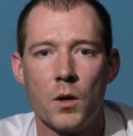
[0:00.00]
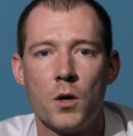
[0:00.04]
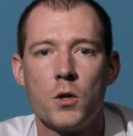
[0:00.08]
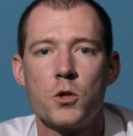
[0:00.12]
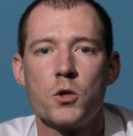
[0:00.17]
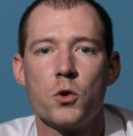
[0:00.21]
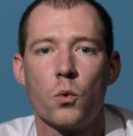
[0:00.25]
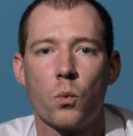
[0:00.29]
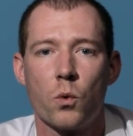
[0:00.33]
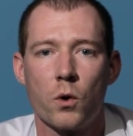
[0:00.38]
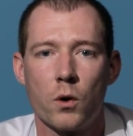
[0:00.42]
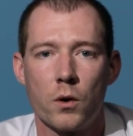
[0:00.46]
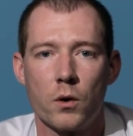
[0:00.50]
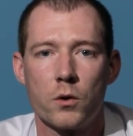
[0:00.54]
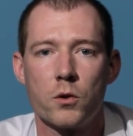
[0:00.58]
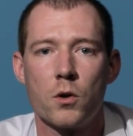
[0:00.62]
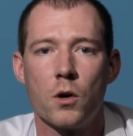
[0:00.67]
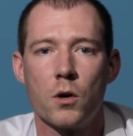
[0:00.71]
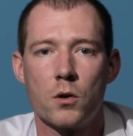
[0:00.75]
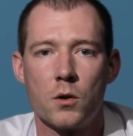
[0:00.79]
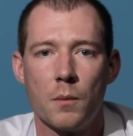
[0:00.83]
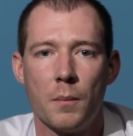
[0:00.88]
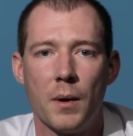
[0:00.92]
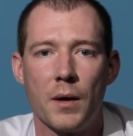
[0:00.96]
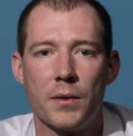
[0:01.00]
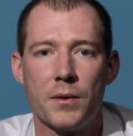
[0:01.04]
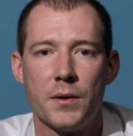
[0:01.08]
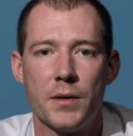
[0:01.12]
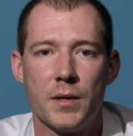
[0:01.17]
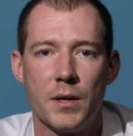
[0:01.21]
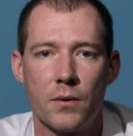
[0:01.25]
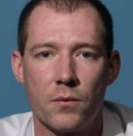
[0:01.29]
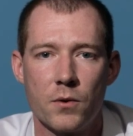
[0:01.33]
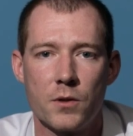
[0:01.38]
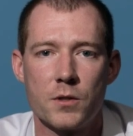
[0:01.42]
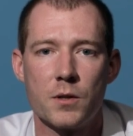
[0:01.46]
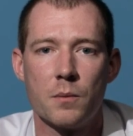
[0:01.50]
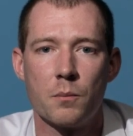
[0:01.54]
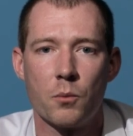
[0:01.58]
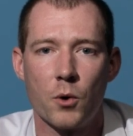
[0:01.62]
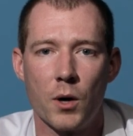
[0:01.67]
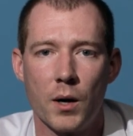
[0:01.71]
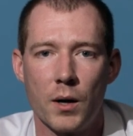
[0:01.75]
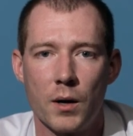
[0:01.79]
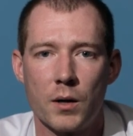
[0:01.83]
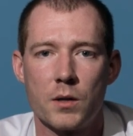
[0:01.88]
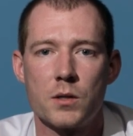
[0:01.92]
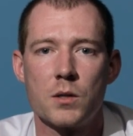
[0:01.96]
So we're going to talk about the difference in
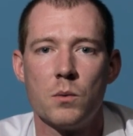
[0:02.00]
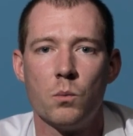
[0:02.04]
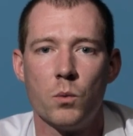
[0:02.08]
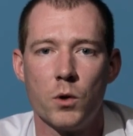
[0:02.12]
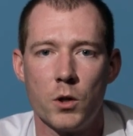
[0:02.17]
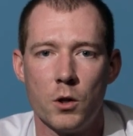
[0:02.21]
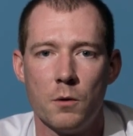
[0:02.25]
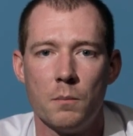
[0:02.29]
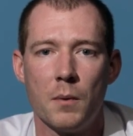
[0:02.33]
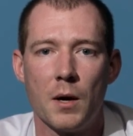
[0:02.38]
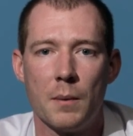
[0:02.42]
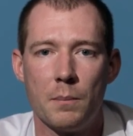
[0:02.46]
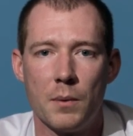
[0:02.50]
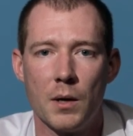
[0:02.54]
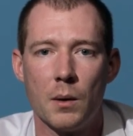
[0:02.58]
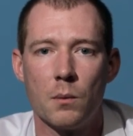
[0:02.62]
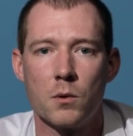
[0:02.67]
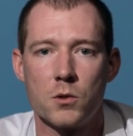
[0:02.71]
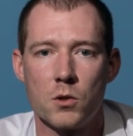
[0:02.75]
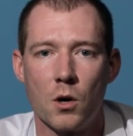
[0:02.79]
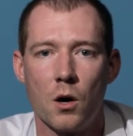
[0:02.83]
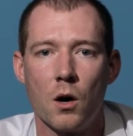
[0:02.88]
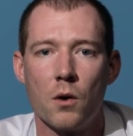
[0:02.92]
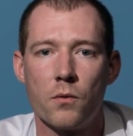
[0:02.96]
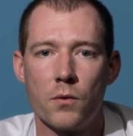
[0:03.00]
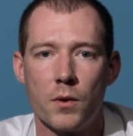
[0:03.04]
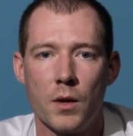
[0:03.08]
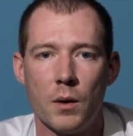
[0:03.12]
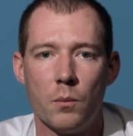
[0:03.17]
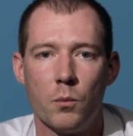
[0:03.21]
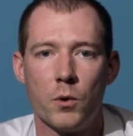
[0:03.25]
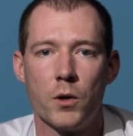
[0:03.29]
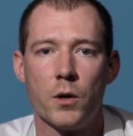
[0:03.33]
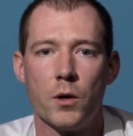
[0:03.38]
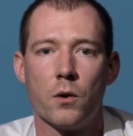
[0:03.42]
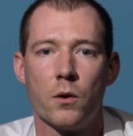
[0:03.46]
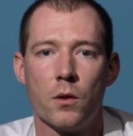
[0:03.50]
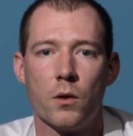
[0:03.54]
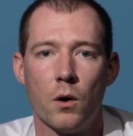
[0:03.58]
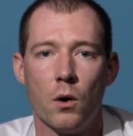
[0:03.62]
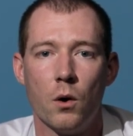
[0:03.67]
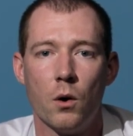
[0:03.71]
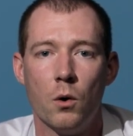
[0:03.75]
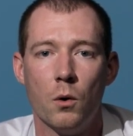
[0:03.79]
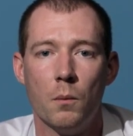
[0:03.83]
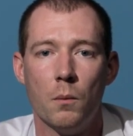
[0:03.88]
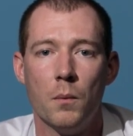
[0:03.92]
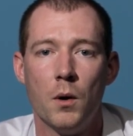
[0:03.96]
products and what you might be able to offer them when you're in the
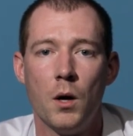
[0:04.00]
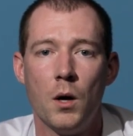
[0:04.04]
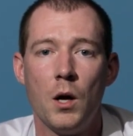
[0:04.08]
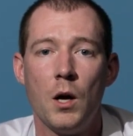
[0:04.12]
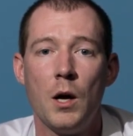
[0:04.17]
home.